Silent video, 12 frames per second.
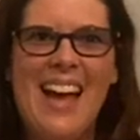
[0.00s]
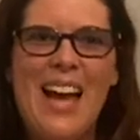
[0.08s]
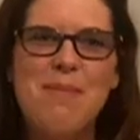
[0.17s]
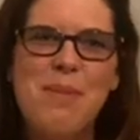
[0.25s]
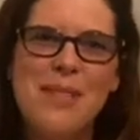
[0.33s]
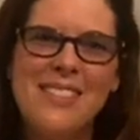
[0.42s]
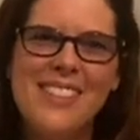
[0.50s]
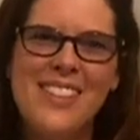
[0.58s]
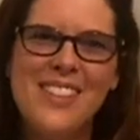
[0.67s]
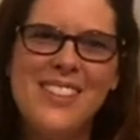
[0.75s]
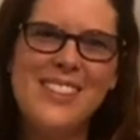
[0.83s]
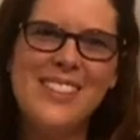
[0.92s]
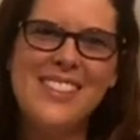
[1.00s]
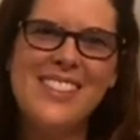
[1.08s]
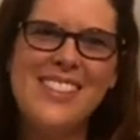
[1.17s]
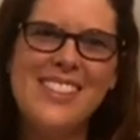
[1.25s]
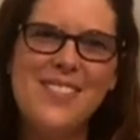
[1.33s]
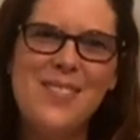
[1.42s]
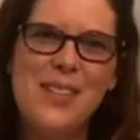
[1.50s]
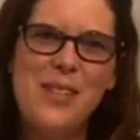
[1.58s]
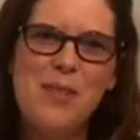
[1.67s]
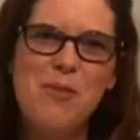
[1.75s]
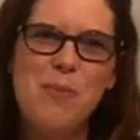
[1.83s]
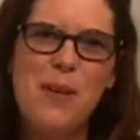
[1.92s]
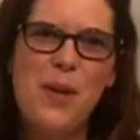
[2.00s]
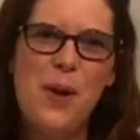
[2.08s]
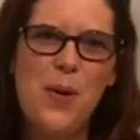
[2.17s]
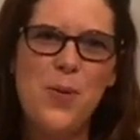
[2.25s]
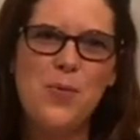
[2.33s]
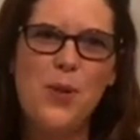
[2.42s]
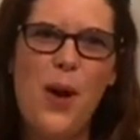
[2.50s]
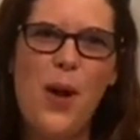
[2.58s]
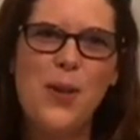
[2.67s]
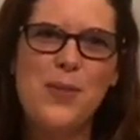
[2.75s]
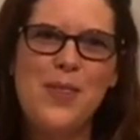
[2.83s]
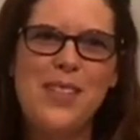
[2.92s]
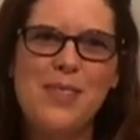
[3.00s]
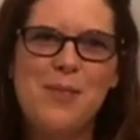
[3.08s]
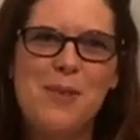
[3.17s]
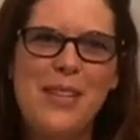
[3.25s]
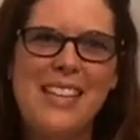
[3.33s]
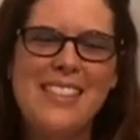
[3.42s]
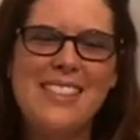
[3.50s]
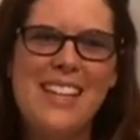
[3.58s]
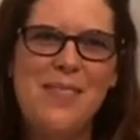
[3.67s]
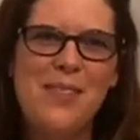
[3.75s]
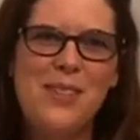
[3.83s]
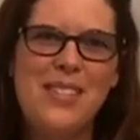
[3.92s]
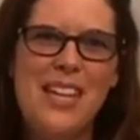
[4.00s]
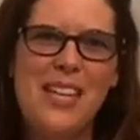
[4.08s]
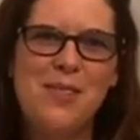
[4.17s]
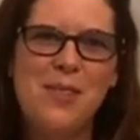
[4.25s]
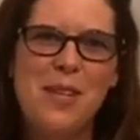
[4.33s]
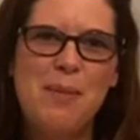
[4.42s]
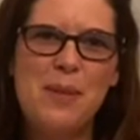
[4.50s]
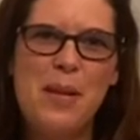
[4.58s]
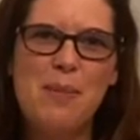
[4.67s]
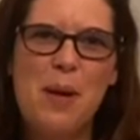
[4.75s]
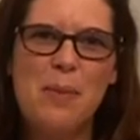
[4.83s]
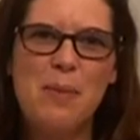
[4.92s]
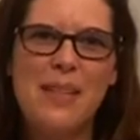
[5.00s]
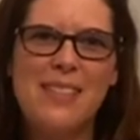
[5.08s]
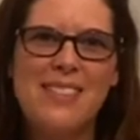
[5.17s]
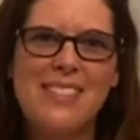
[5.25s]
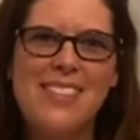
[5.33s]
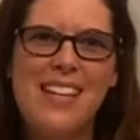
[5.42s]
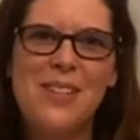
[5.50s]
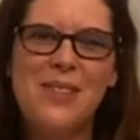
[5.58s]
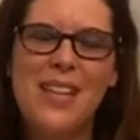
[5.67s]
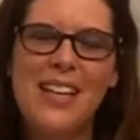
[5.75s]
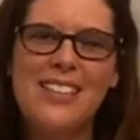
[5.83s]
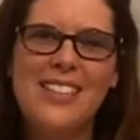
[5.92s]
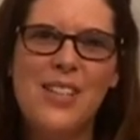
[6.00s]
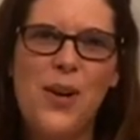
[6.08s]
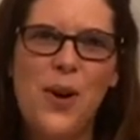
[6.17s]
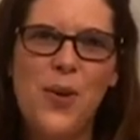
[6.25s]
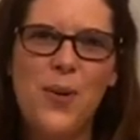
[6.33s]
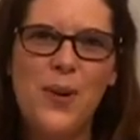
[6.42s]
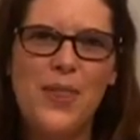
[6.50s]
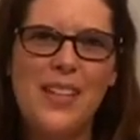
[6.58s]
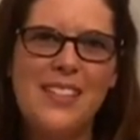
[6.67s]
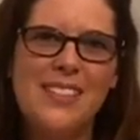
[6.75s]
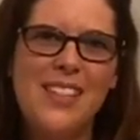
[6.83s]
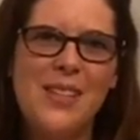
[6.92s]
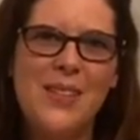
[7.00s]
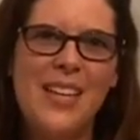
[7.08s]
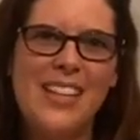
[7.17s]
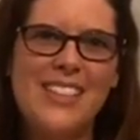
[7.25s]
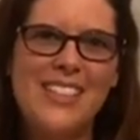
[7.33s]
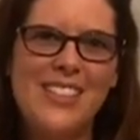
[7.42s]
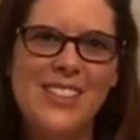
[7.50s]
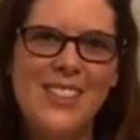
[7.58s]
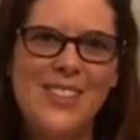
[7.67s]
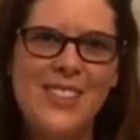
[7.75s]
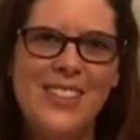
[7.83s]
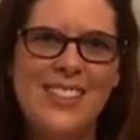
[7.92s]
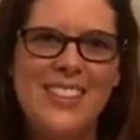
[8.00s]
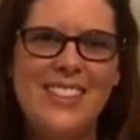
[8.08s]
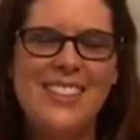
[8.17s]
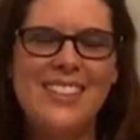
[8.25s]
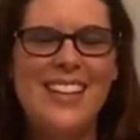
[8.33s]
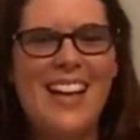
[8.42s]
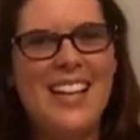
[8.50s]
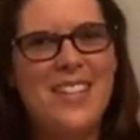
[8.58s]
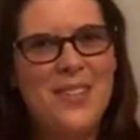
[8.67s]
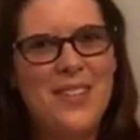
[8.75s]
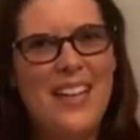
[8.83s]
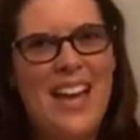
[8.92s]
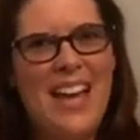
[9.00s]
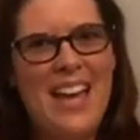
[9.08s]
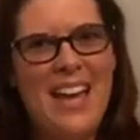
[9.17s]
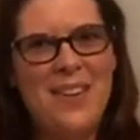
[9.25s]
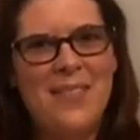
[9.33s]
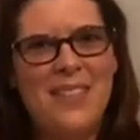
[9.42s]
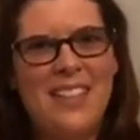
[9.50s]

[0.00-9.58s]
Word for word: Hi, boys and girls. While you've been home for all of these weeks, have you daydreamed about places that you'd like to go or things that you'd like to do? I know that I have.